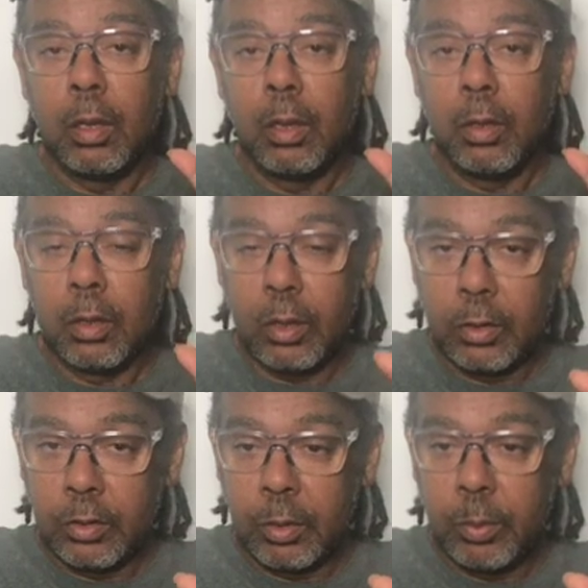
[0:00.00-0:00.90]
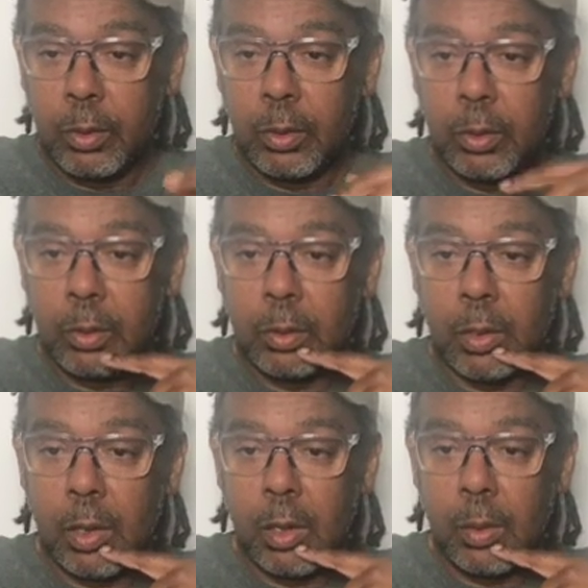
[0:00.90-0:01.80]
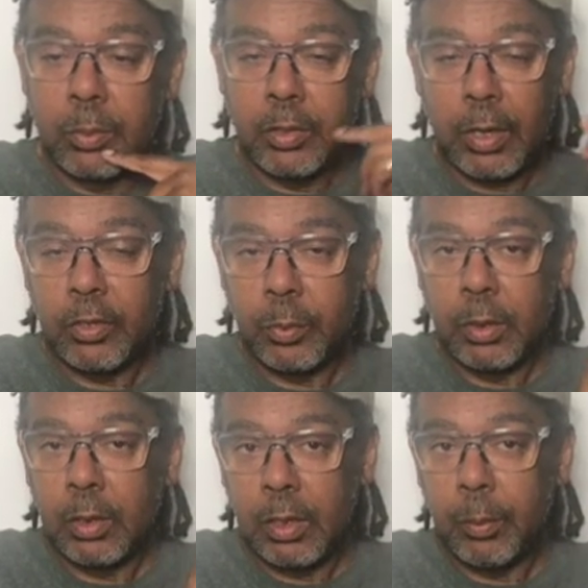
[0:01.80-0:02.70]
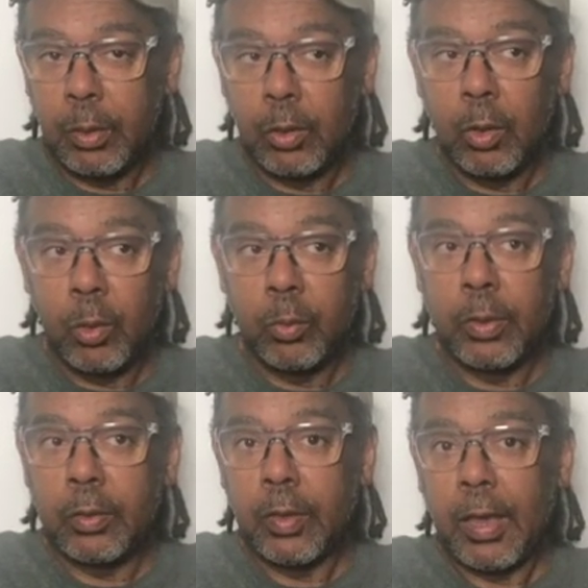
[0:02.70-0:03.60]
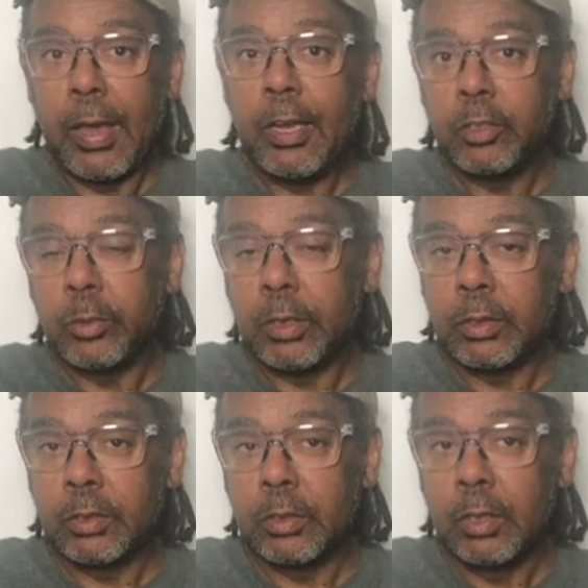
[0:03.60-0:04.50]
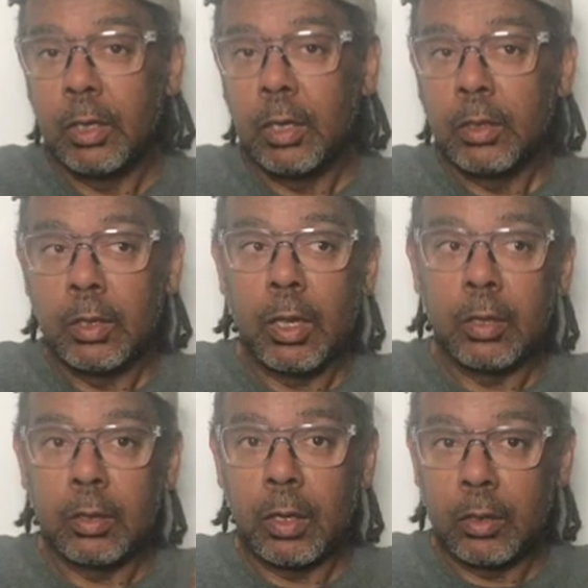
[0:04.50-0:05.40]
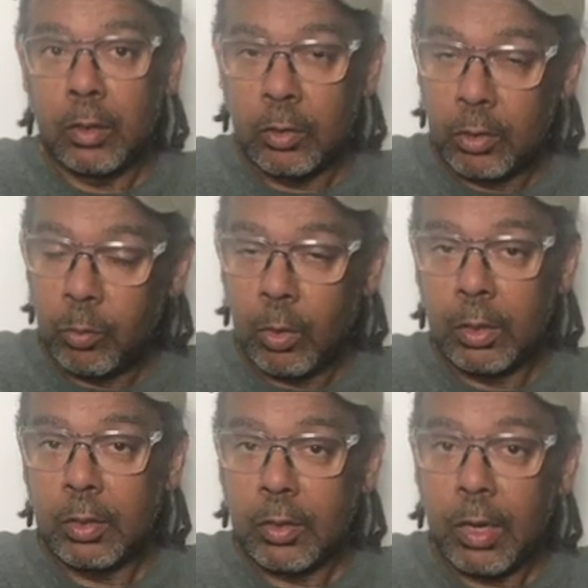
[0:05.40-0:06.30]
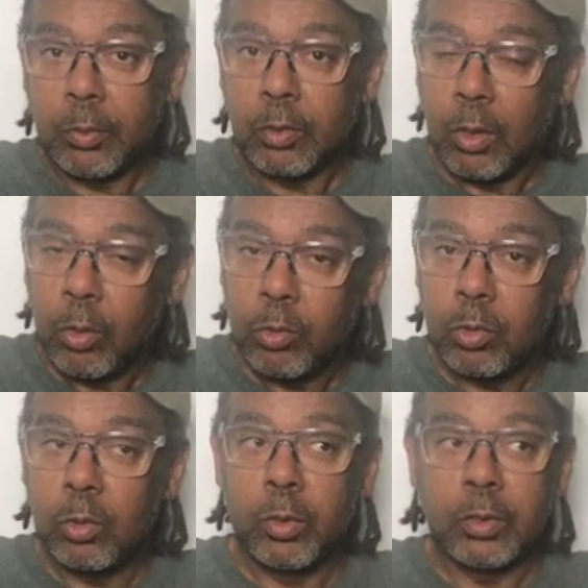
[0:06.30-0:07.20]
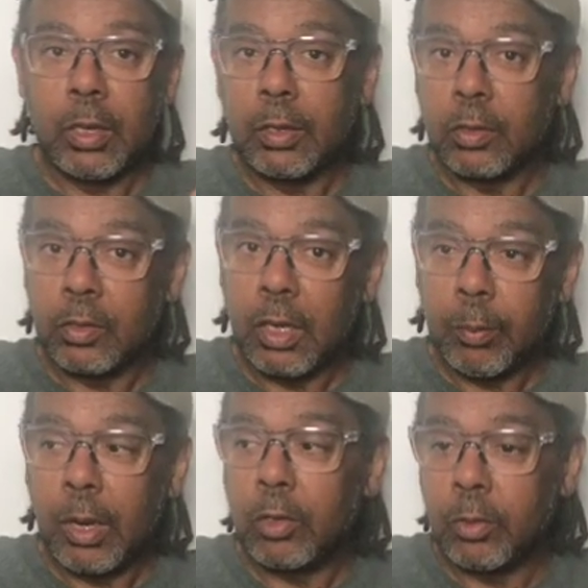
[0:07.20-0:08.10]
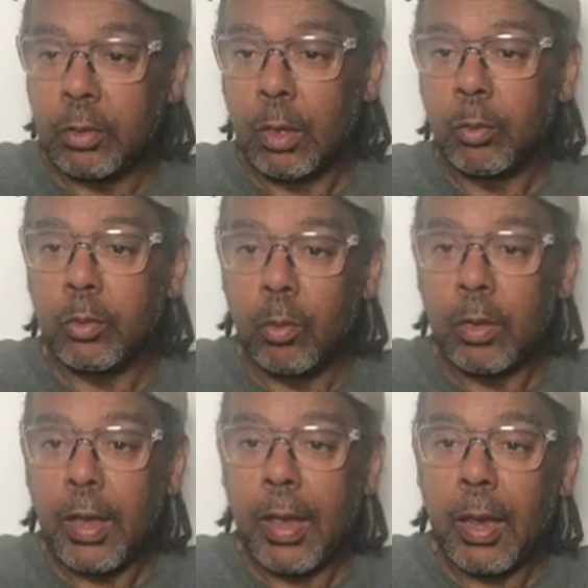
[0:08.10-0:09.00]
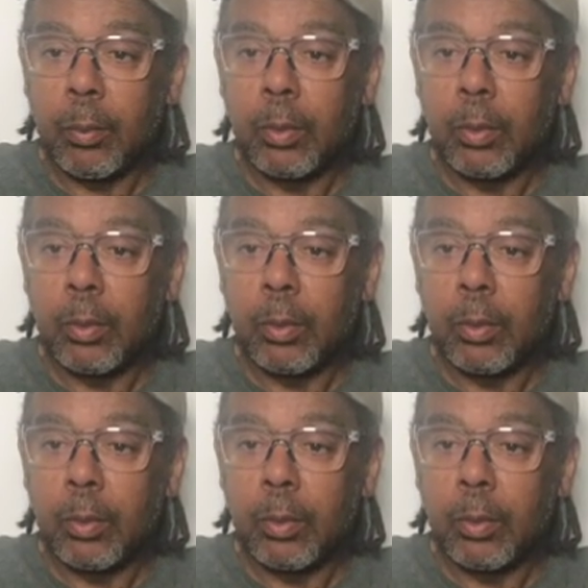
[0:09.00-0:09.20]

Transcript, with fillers: the customer um, texted me to let me know that the address that that the, she wanted these items to go to was not the same address that was on the app.